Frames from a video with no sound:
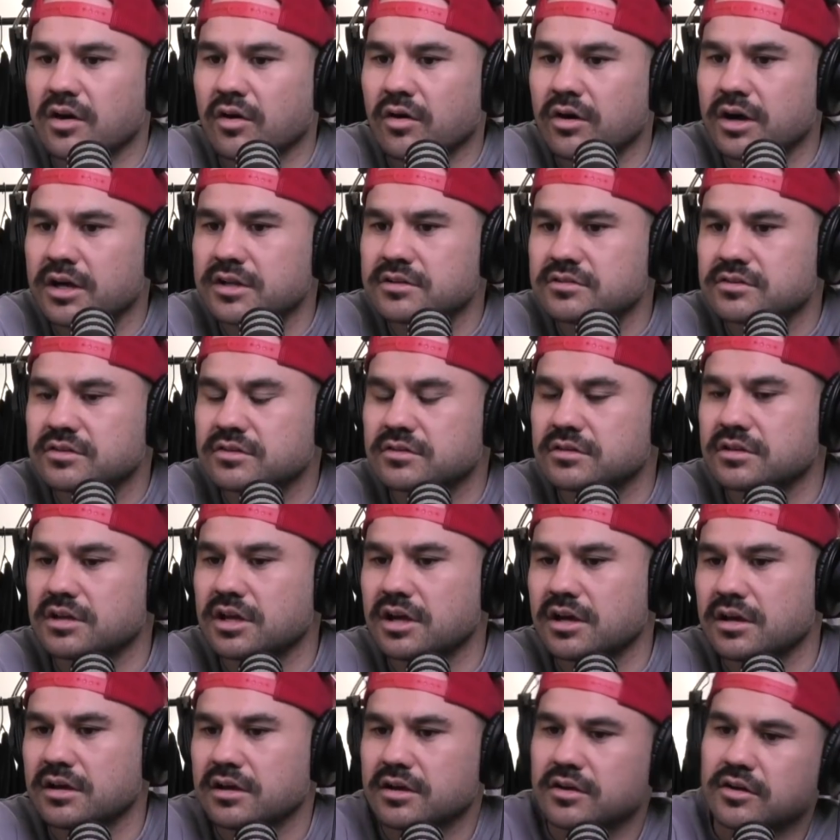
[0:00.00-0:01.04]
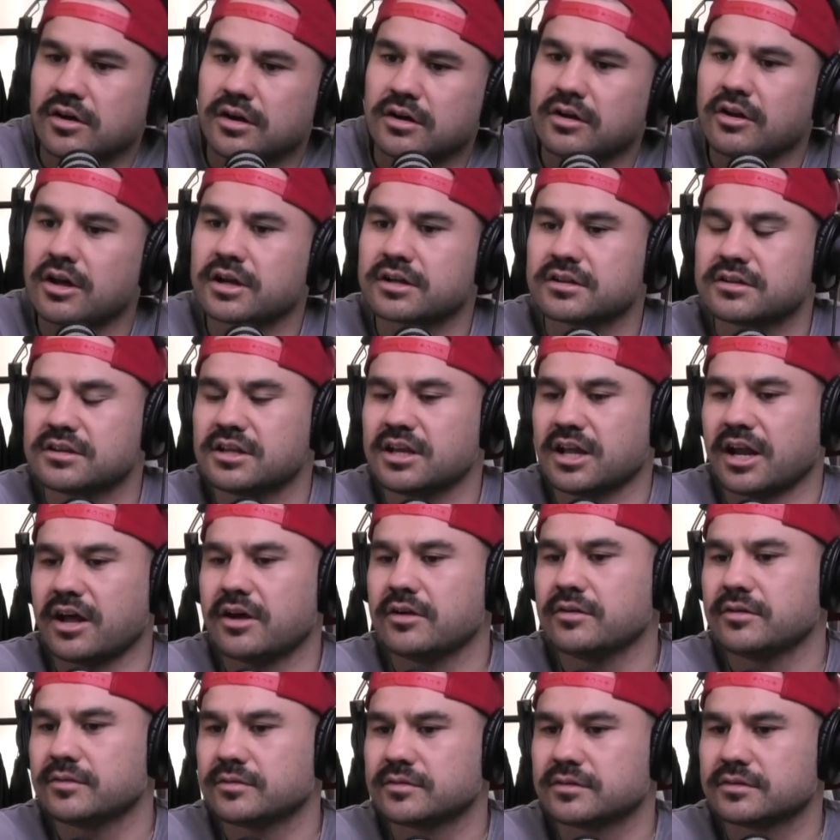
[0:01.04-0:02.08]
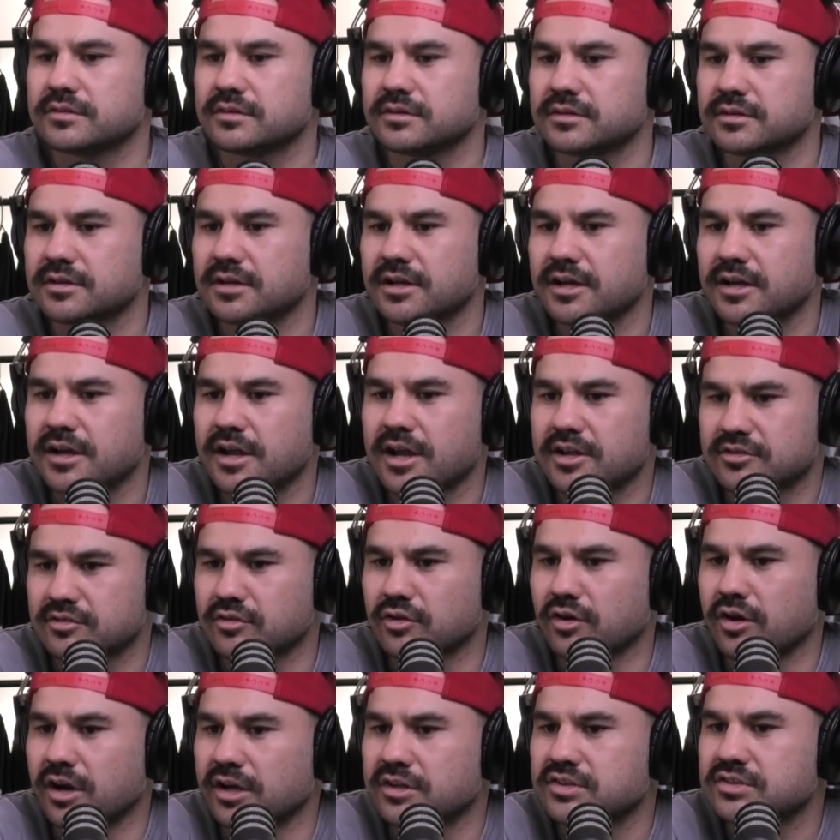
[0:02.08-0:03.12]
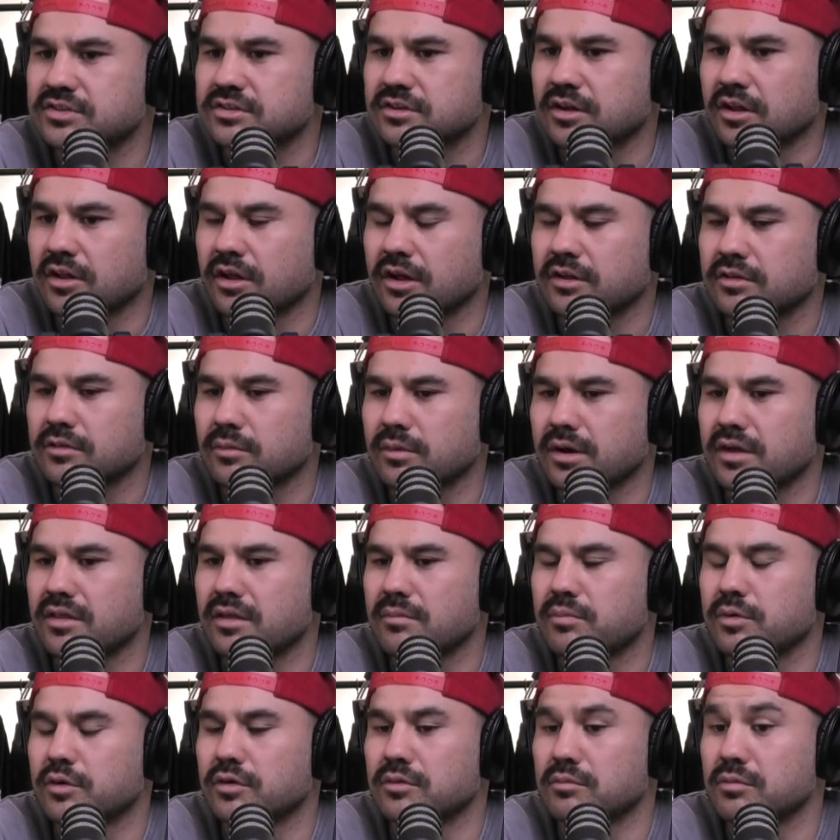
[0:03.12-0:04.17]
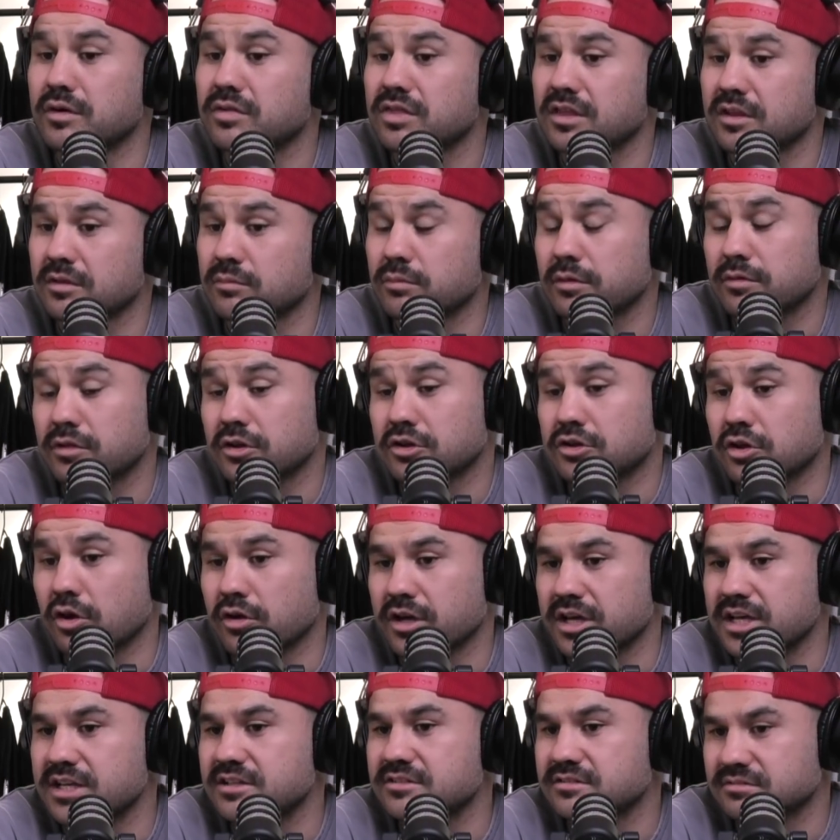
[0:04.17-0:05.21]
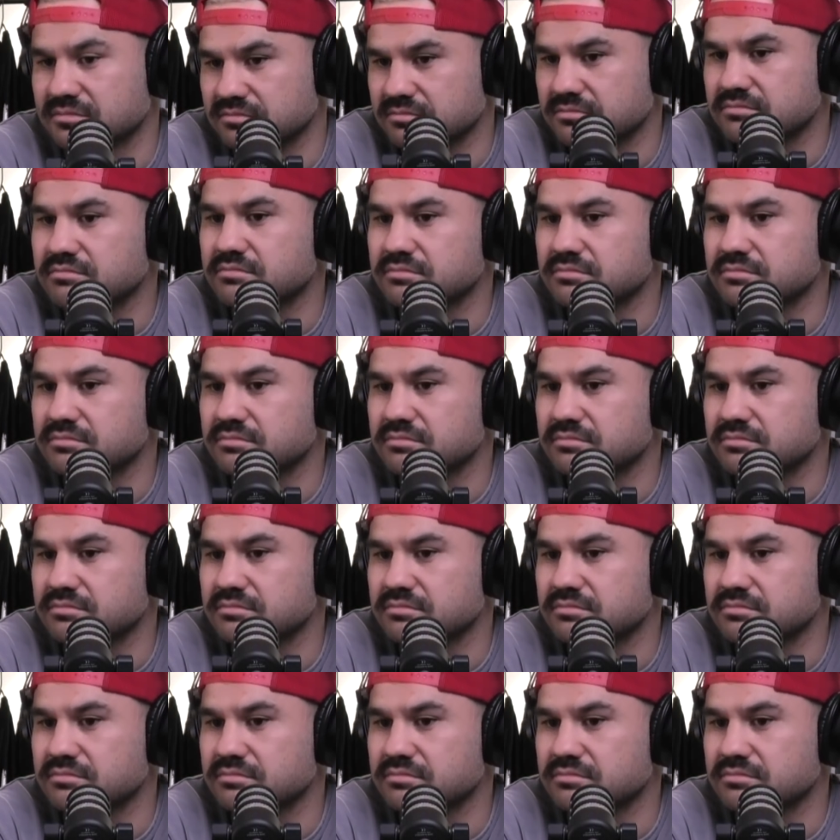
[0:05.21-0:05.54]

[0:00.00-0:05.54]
Hines. Yeah, I like. It's nice. I like the way they're building with the doggies.